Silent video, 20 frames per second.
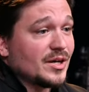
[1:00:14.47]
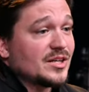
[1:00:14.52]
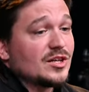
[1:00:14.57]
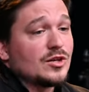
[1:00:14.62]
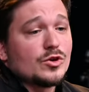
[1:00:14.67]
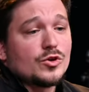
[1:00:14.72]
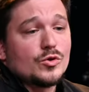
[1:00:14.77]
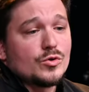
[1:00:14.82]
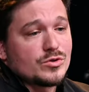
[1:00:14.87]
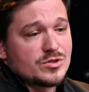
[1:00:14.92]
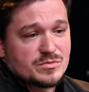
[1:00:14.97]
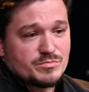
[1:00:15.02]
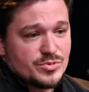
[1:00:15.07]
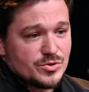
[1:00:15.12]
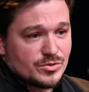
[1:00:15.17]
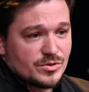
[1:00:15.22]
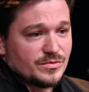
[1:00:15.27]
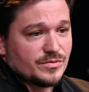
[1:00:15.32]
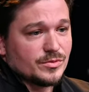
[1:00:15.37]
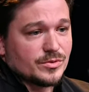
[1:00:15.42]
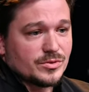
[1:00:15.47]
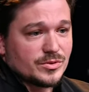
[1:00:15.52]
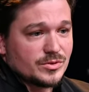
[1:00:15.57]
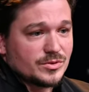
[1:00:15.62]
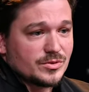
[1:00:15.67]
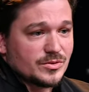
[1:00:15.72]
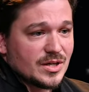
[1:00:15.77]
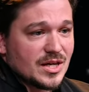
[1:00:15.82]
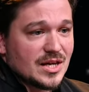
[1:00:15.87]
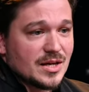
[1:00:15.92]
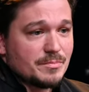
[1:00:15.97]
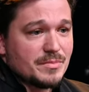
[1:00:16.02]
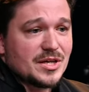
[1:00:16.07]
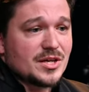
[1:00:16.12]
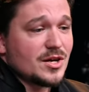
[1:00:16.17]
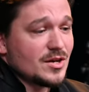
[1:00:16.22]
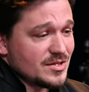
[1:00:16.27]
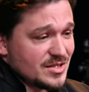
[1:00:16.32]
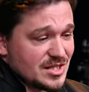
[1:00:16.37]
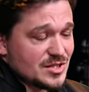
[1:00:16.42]
but it looks beautiful, right?
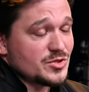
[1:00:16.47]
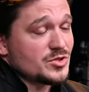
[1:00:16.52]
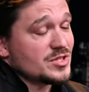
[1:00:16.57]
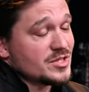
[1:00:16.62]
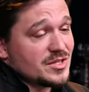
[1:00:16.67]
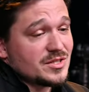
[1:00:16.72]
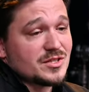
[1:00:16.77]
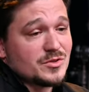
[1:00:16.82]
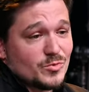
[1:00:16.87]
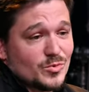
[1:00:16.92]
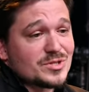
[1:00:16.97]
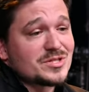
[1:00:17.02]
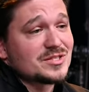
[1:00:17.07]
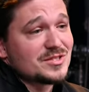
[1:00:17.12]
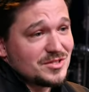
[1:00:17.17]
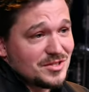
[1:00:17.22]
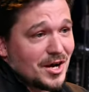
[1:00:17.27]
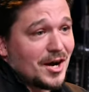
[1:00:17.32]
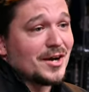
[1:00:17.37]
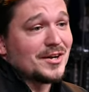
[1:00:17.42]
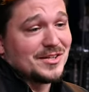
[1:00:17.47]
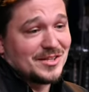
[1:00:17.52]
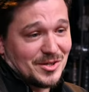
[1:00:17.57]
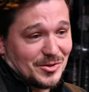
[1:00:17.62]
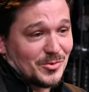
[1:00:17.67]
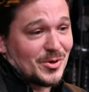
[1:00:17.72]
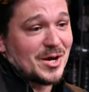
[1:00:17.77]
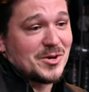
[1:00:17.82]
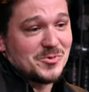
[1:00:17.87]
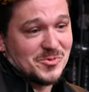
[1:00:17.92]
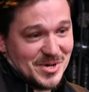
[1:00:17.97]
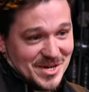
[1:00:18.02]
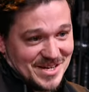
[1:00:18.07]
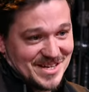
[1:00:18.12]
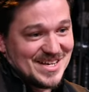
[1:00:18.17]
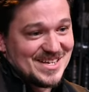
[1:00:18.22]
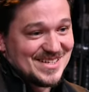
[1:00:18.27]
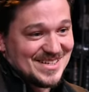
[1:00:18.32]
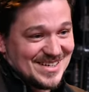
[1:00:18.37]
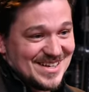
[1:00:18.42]
Because it was done the right
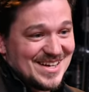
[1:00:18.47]
way.